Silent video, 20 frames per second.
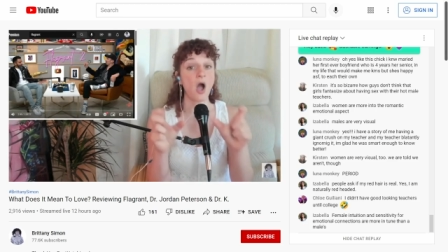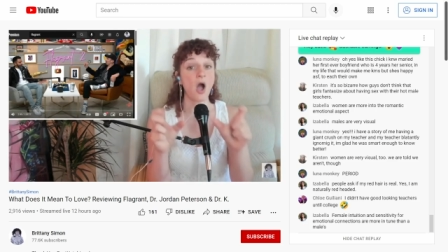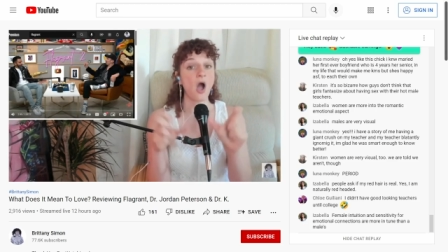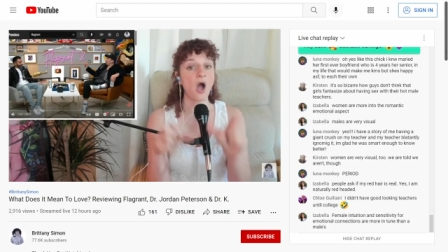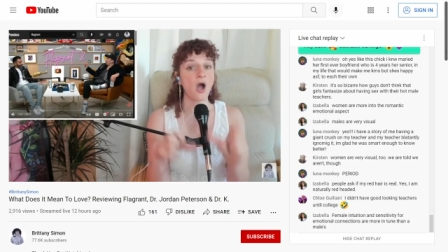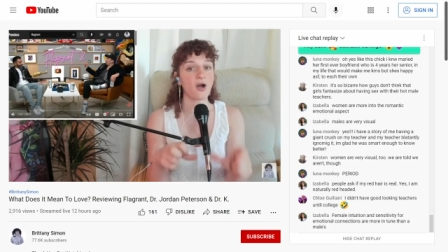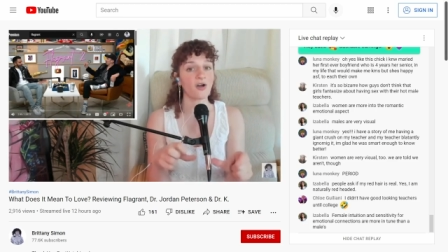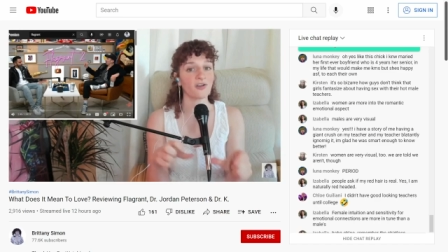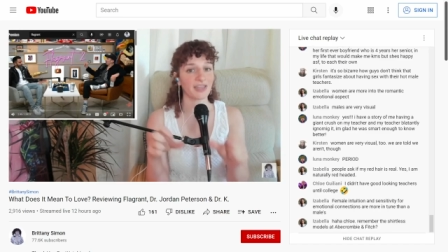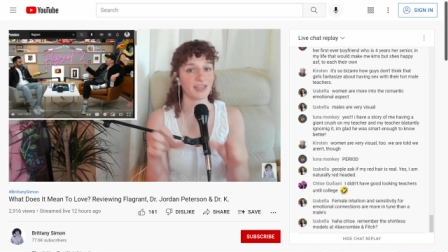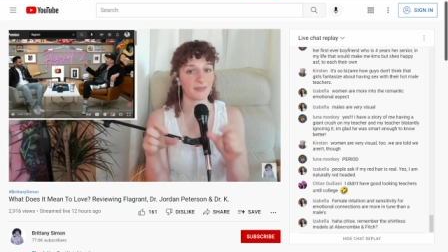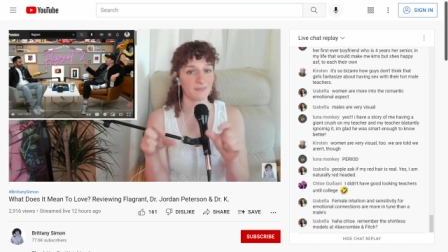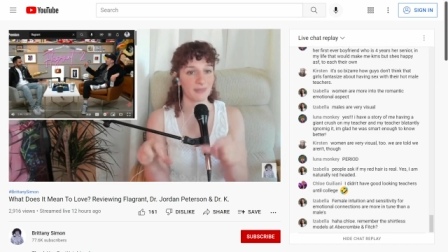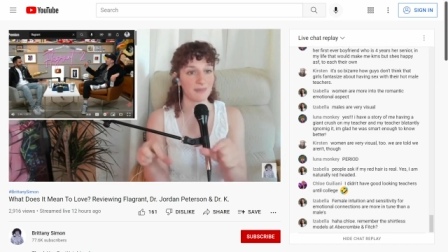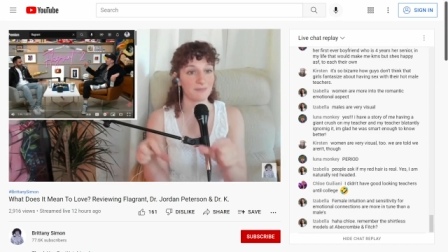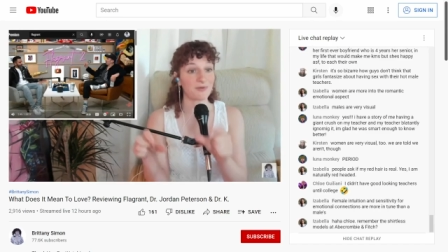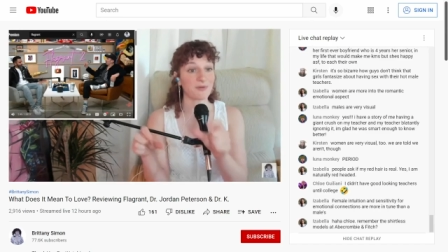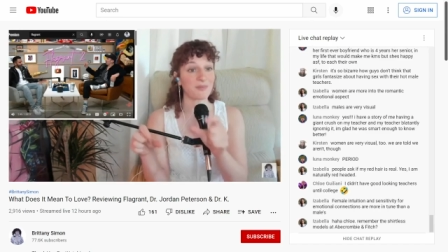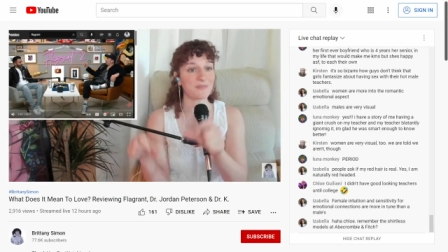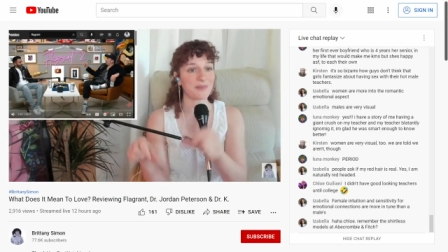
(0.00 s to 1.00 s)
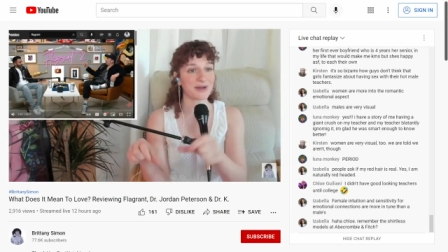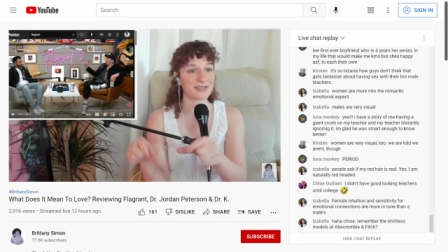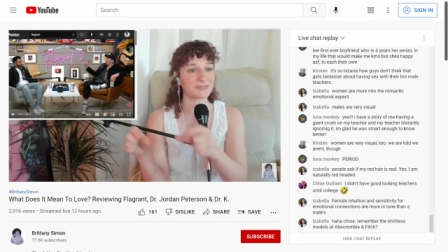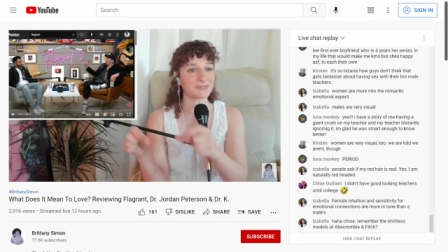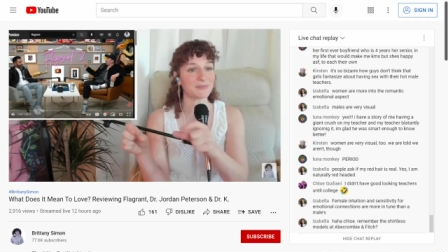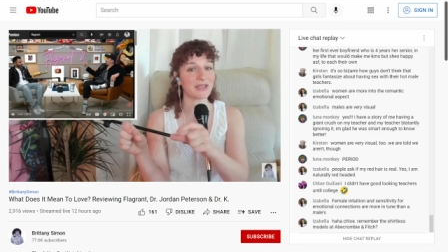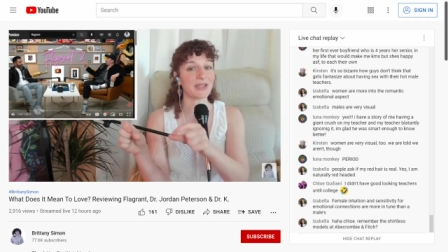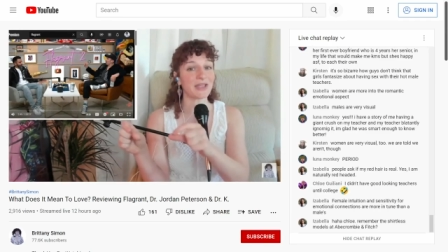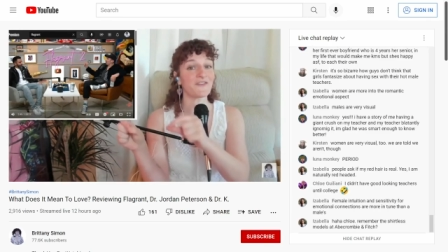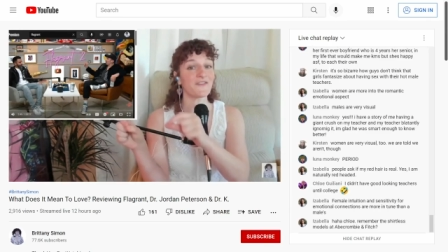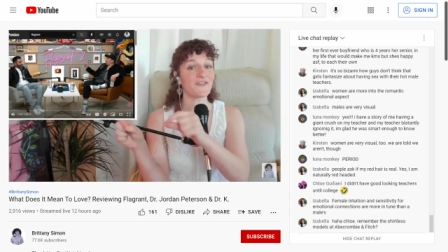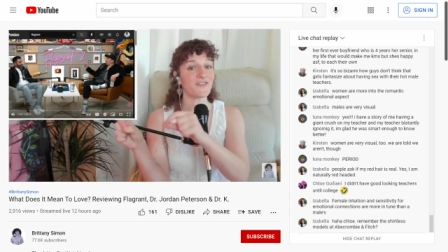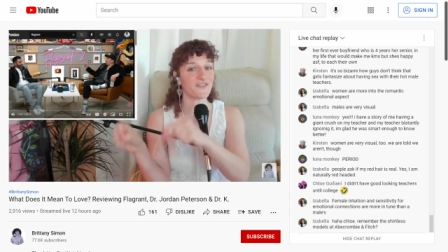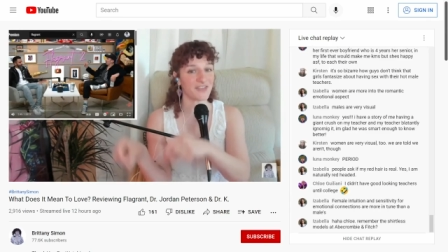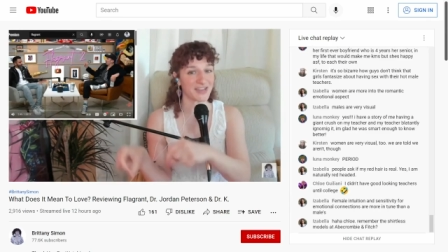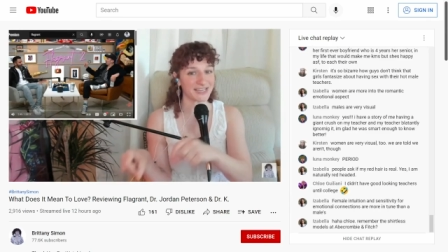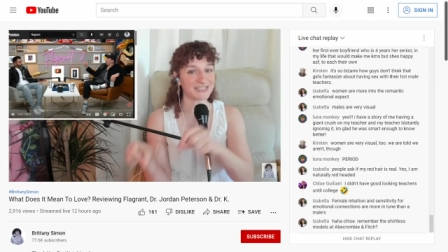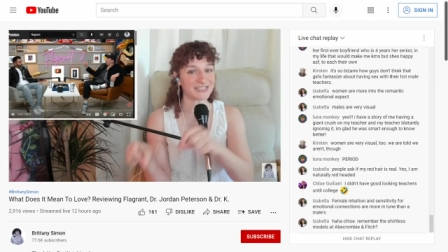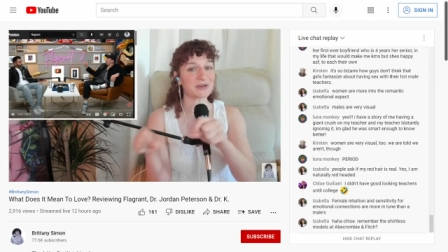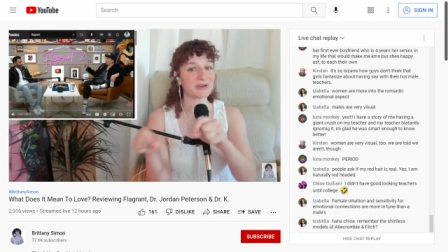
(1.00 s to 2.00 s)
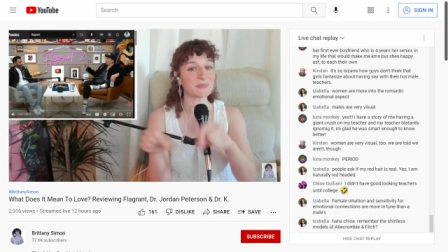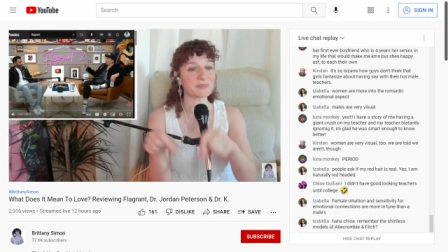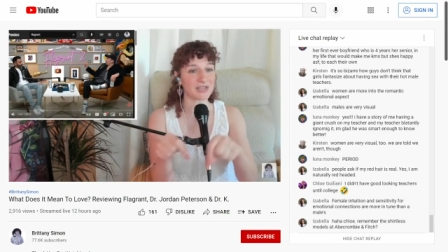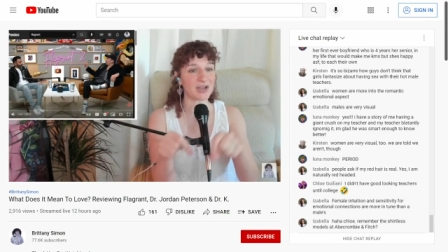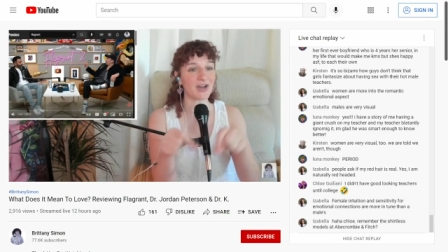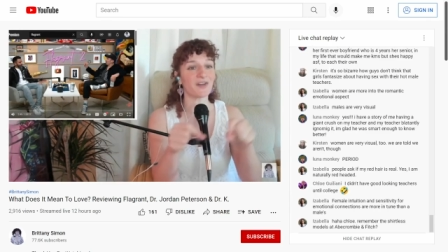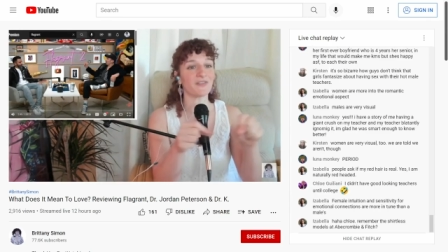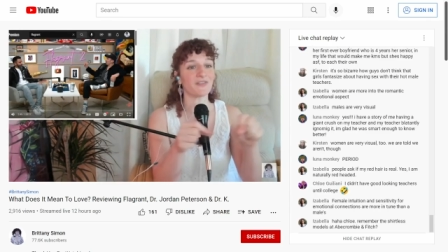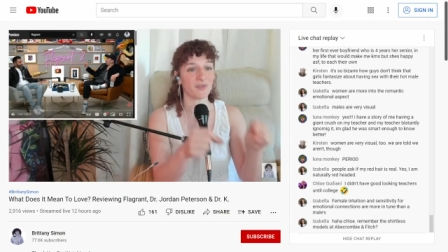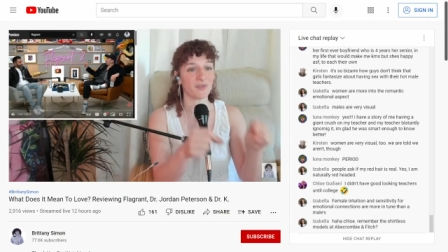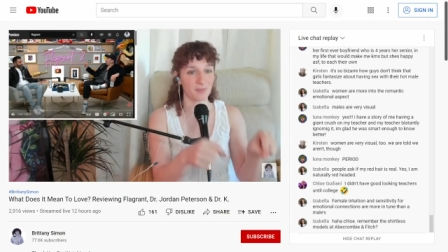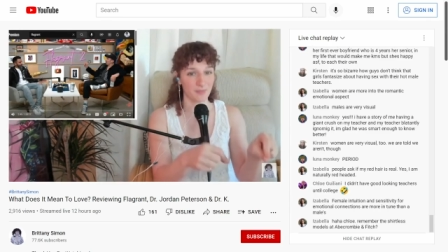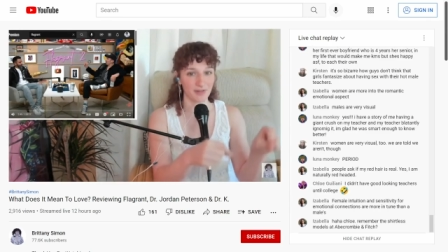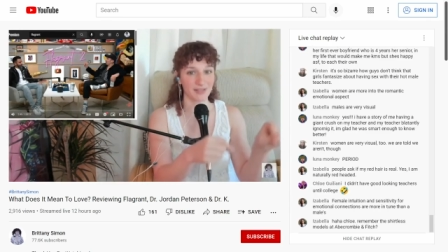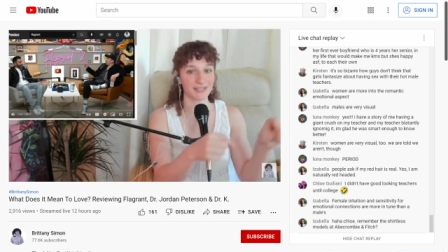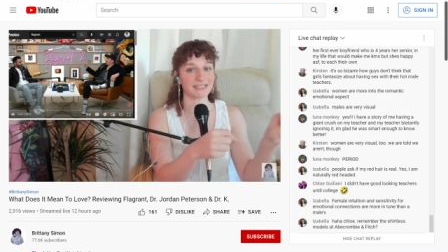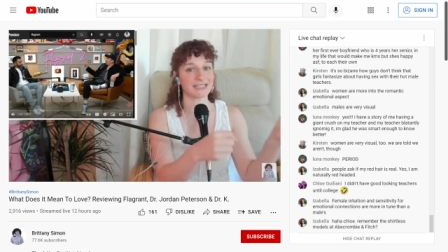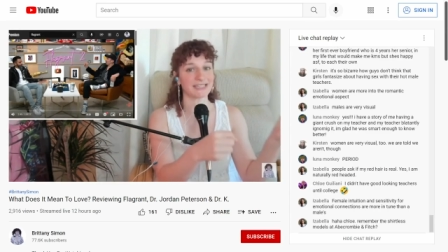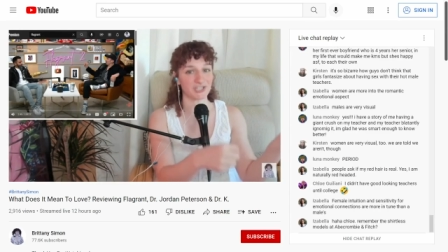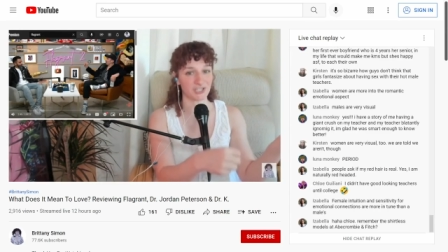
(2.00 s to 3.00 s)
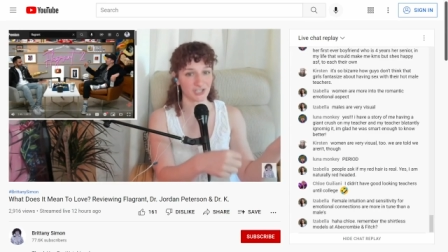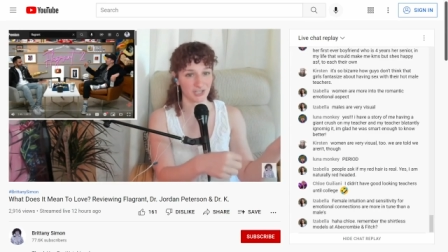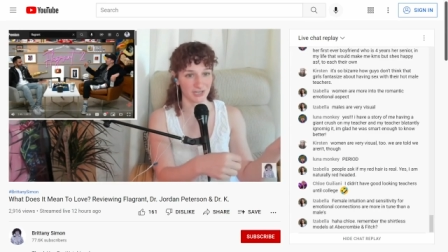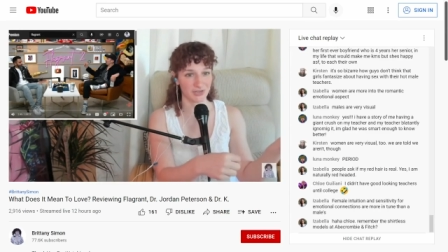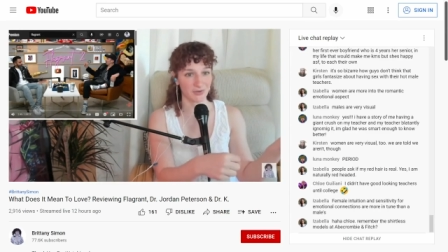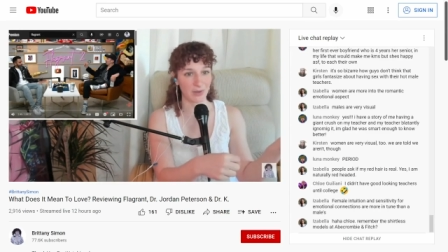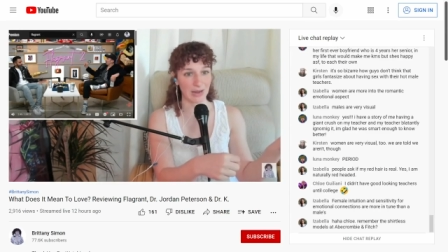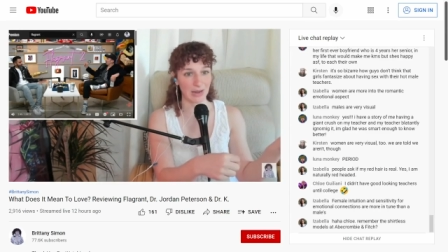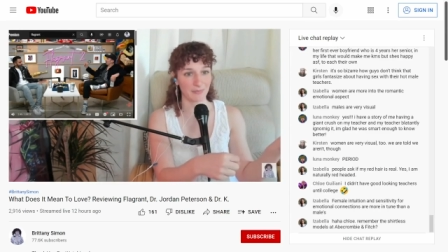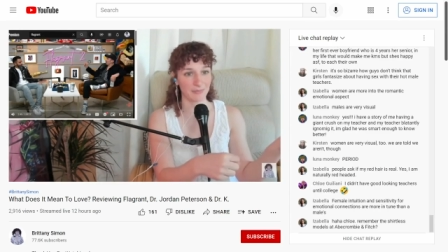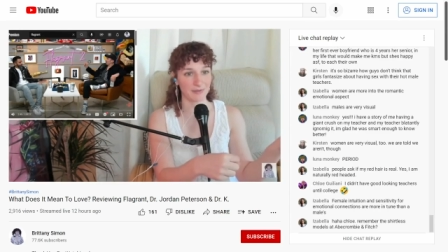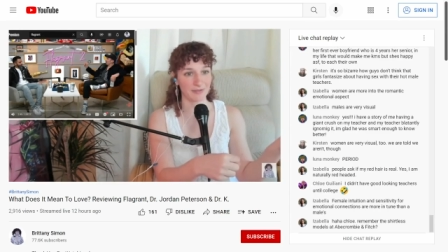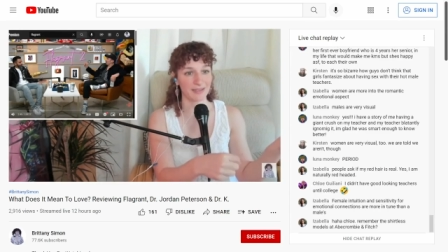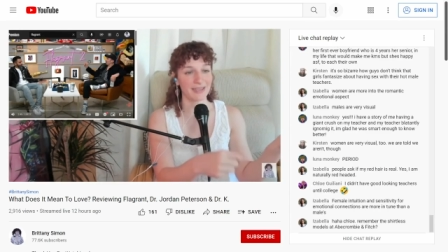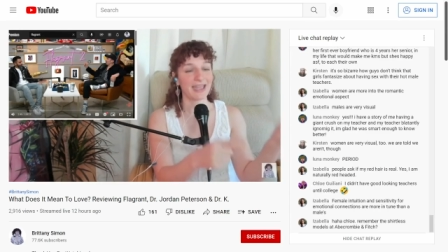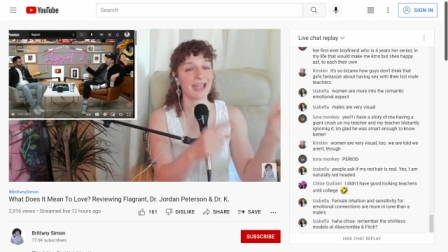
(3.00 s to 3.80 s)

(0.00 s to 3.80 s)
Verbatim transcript: all gay people must be victims of molestation and rape.